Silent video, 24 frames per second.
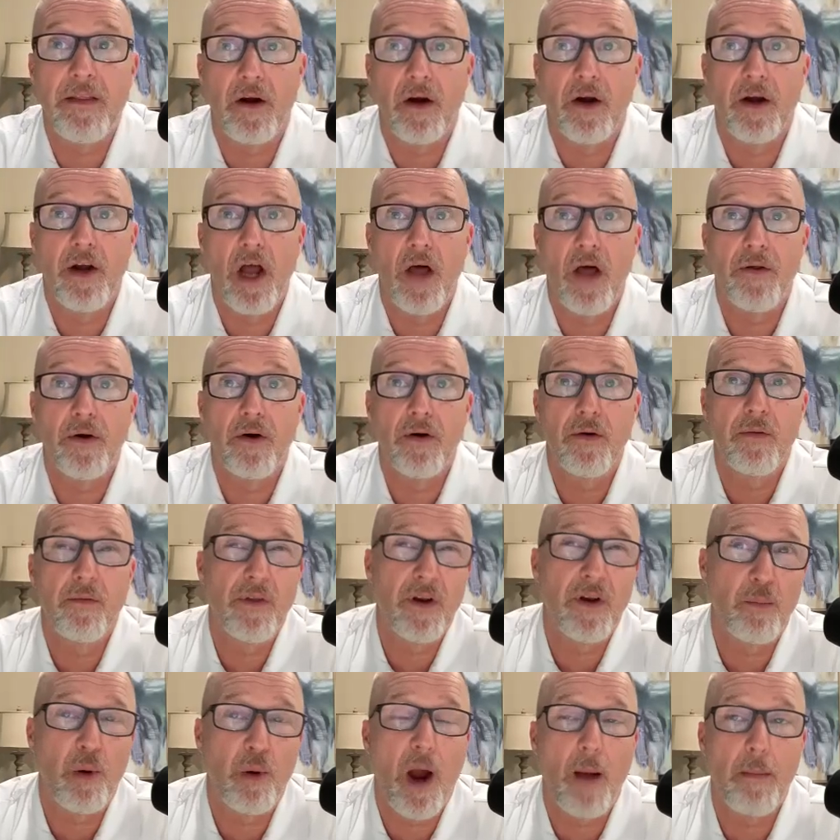They're another,
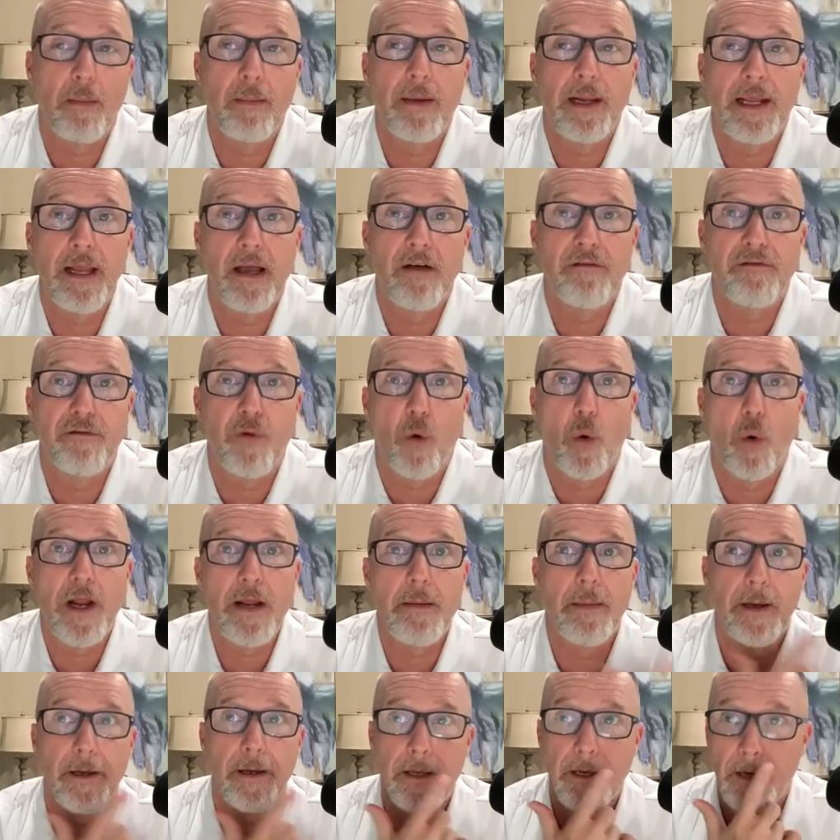they're probably a
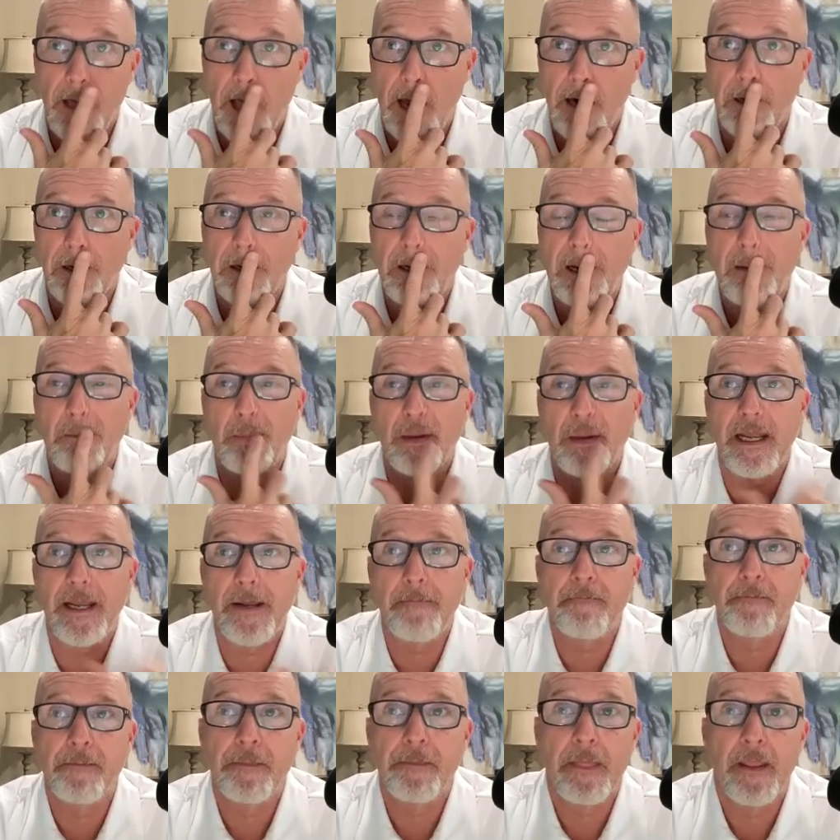$40 million company.